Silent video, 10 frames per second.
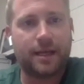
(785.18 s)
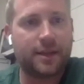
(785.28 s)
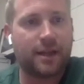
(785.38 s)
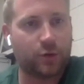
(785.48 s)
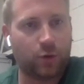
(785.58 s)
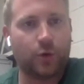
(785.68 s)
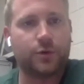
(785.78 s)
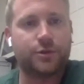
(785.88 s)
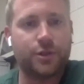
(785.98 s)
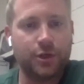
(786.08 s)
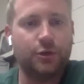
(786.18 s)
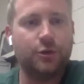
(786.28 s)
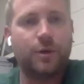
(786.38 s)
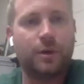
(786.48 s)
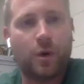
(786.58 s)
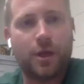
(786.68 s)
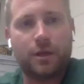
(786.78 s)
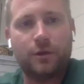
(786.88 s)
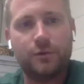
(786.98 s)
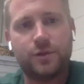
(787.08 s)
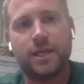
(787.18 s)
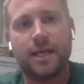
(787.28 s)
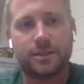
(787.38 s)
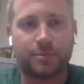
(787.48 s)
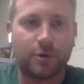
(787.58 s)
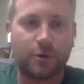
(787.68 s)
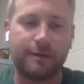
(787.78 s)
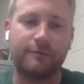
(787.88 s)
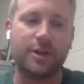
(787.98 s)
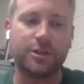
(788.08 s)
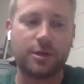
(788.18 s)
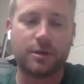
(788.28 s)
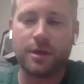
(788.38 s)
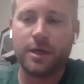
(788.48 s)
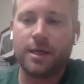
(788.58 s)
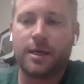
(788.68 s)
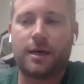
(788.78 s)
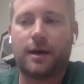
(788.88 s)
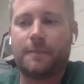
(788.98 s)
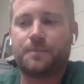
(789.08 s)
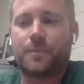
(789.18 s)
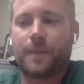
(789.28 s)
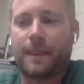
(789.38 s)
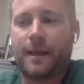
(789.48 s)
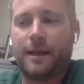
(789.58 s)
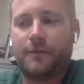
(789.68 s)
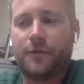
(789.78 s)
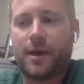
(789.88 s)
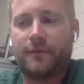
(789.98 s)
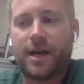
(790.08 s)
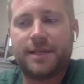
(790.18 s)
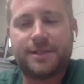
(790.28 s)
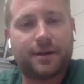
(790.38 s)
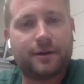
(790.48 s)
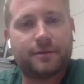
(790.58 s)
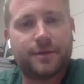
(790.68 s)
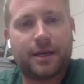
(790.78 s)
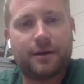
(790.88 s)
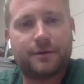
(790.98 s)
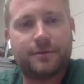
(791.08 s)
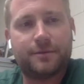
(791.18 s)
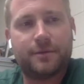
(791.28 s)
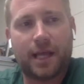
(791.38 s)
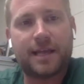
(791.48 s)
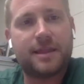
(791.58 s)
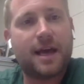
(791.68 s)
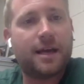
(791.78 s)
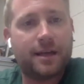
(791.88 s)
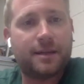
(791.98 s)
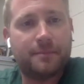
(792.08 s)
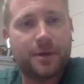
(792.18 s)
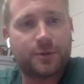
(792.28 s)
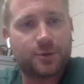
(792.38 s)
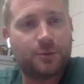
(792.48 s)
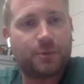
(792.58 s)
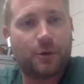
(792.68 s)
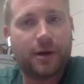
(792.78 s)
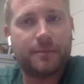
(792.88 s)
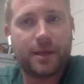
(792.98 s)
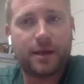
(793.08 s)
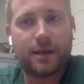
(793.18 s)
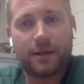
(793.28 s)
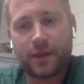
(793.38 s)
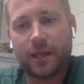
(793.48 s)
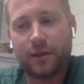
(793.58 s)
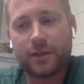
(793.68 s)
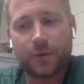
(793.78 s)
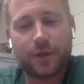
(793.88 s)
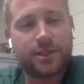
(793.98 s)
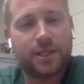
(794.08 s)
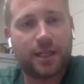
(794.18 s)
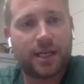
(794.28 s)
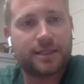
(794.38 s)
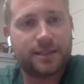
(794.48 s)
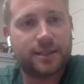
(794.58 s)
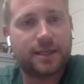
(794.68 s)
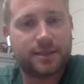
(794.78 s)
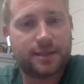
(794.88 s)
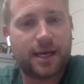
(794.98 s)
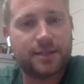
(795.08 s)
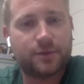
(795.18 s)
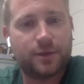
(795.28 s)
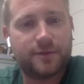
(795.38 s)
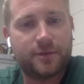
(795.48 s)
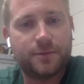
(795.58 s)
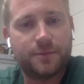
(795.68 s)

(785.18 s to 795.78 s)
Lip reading: that are loyal to you and what you see as a program vision. And if you have guys that are like that in the middle school program, then I think it's where you see a lot of success at the high school level.